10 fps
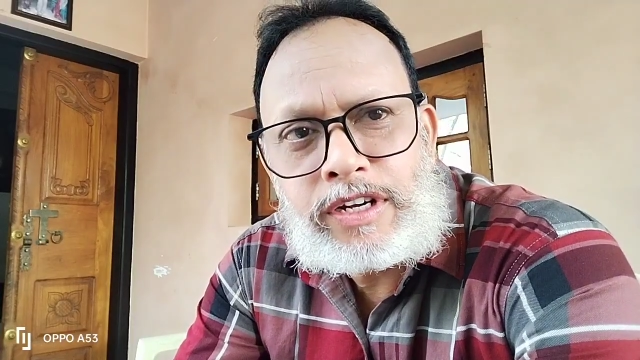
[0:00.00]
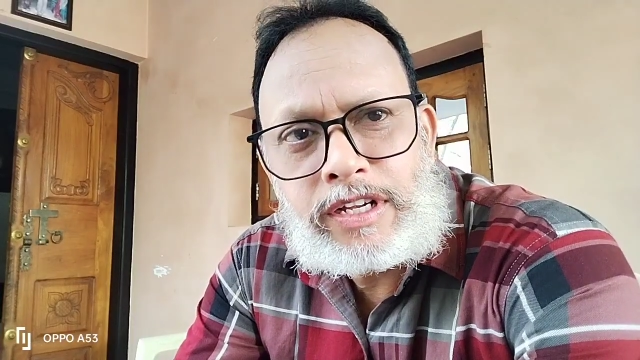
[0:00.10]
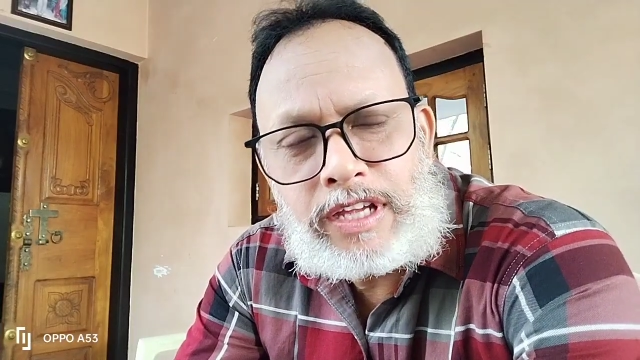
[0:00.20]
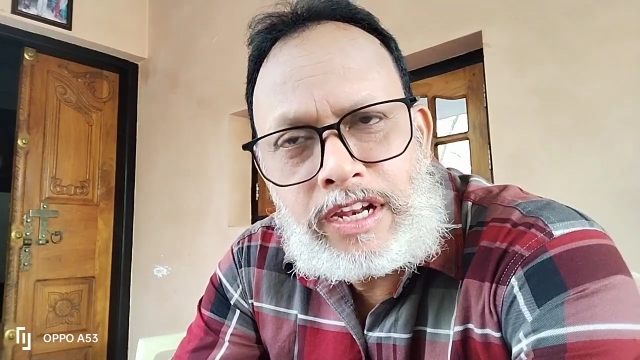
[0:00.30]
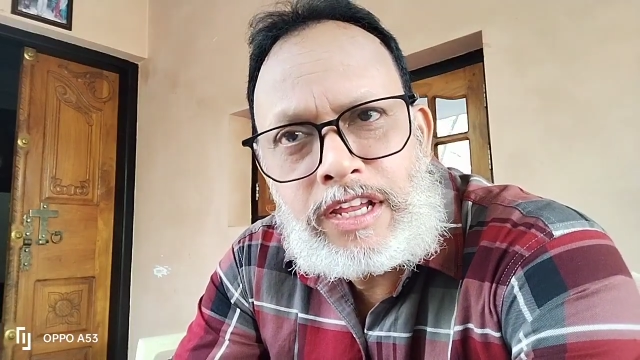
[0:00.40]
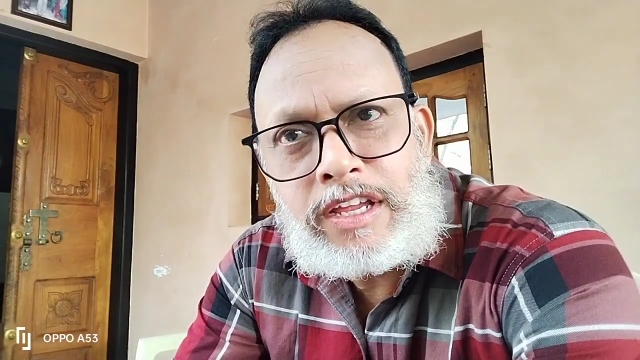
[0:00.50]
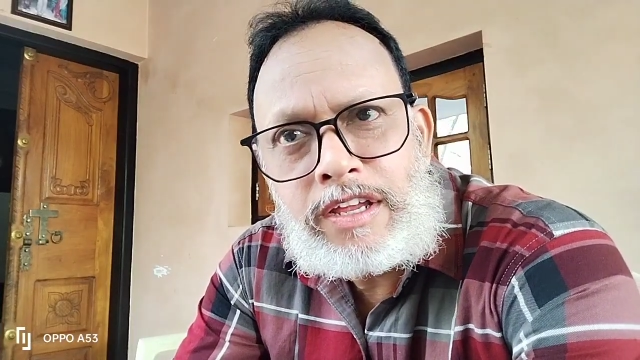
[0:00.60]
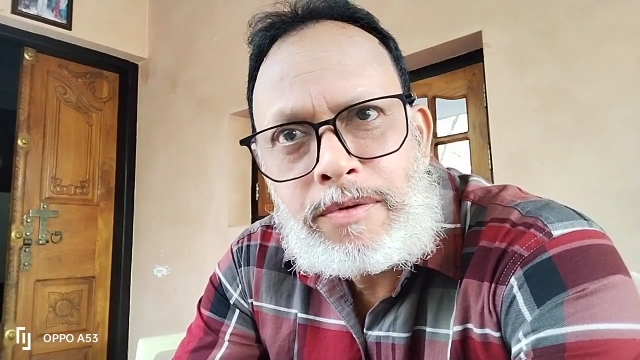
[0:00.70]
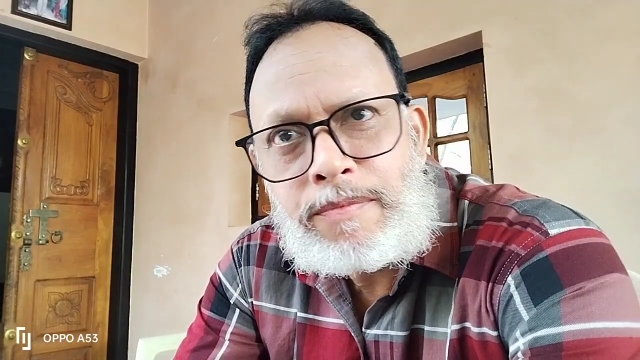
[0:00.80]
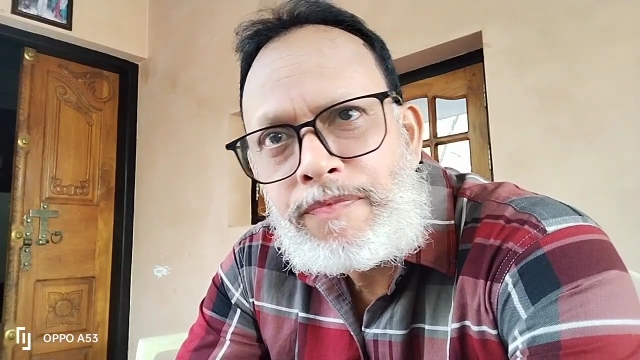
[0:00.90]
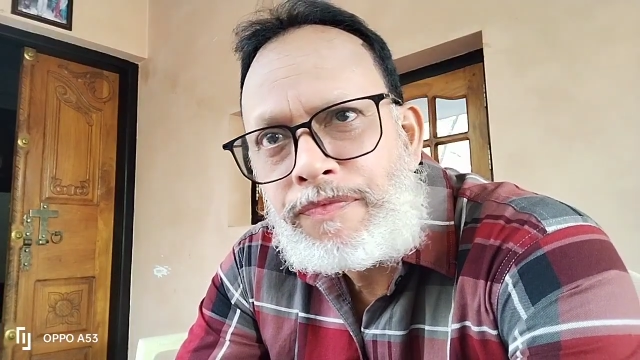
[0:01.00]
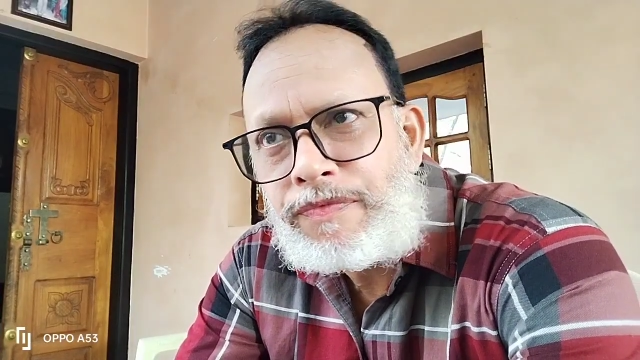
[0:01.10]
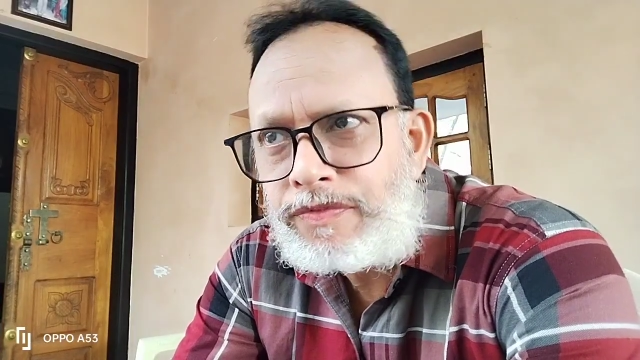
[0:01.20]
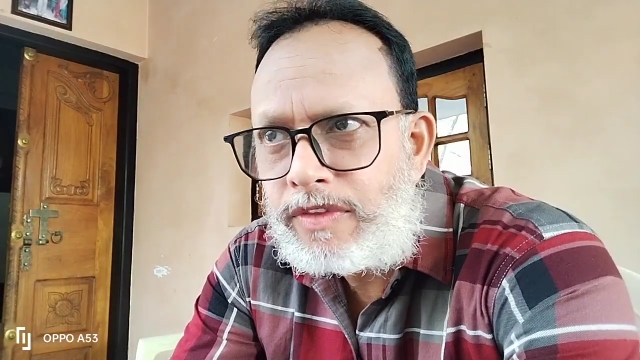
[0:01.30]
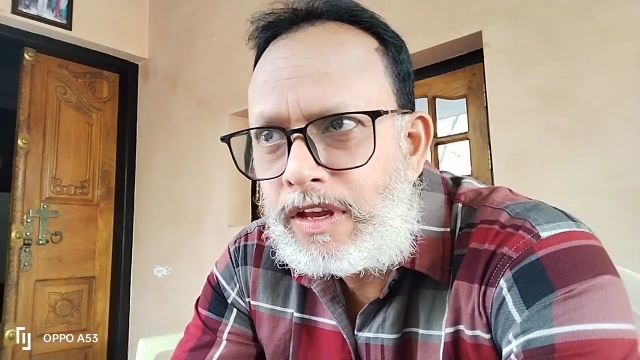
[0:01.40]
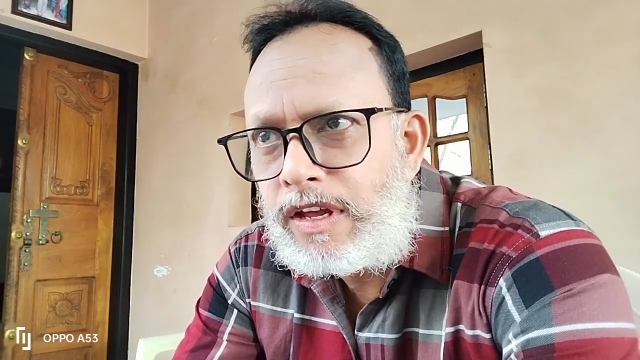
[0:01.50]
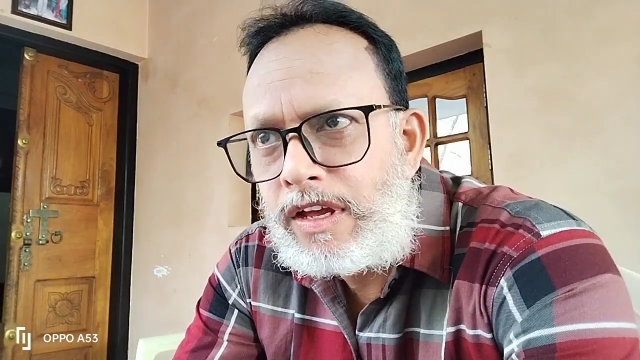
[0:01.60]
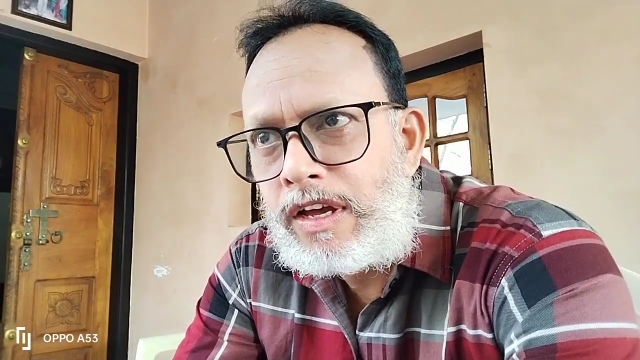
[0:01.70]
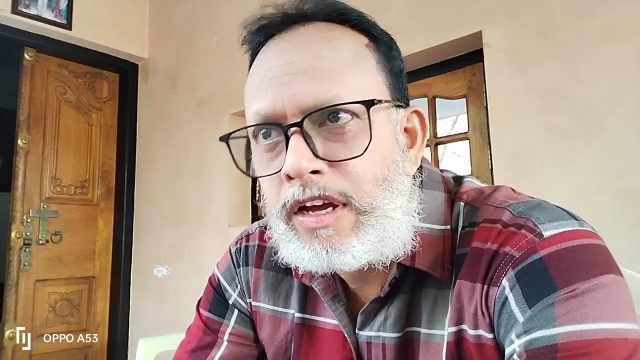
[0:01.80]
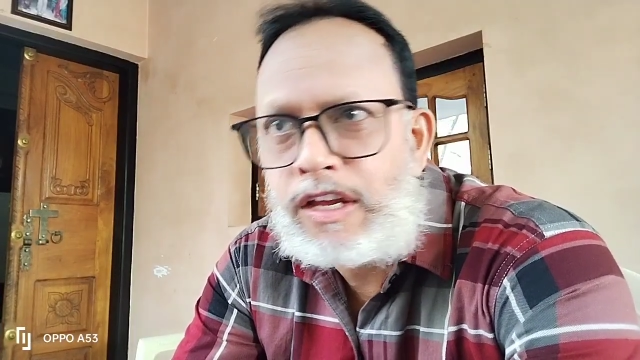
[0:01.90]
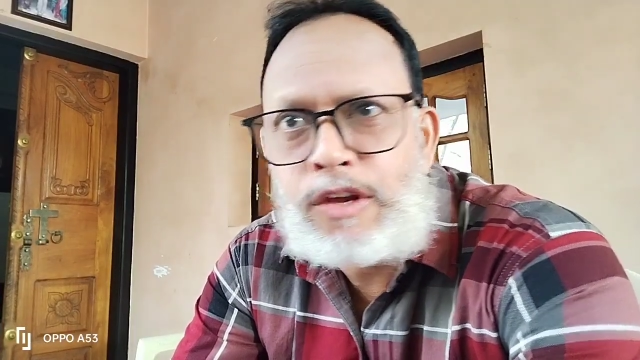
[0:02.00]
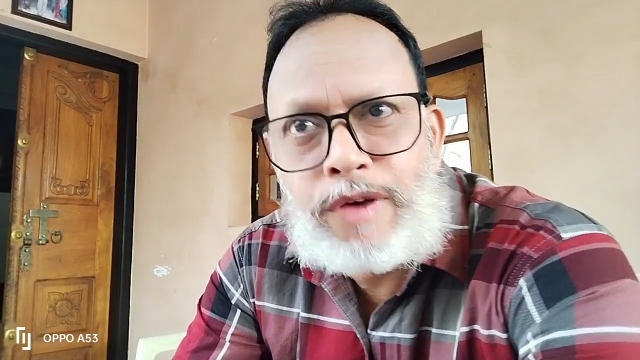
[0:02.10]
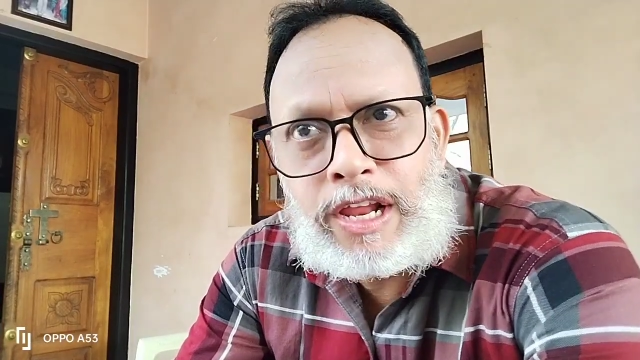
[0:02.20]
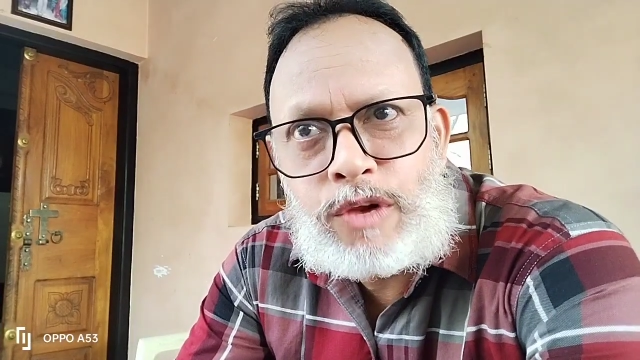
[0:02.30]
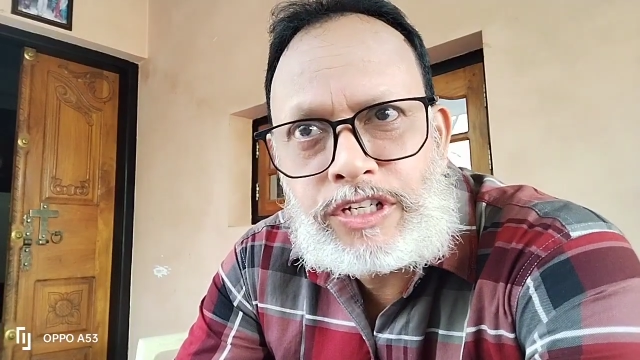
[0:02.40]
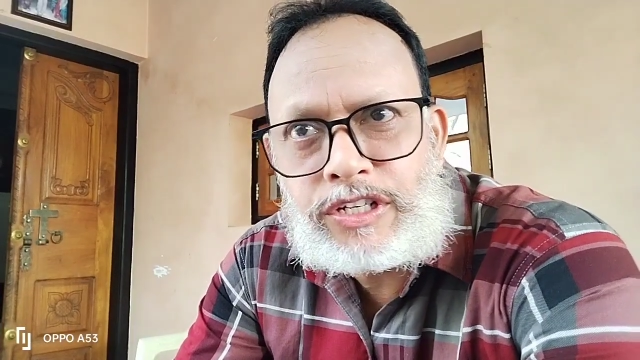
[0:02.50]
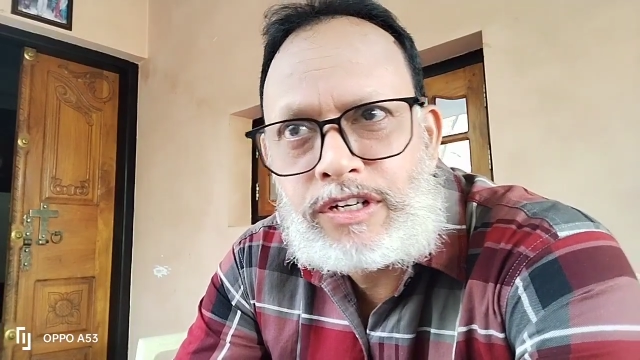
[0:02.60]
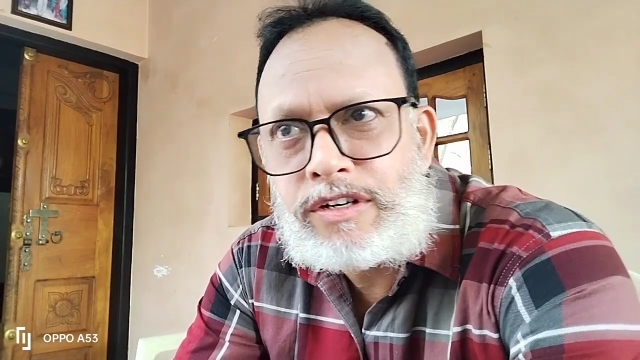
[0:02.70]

any evaluation,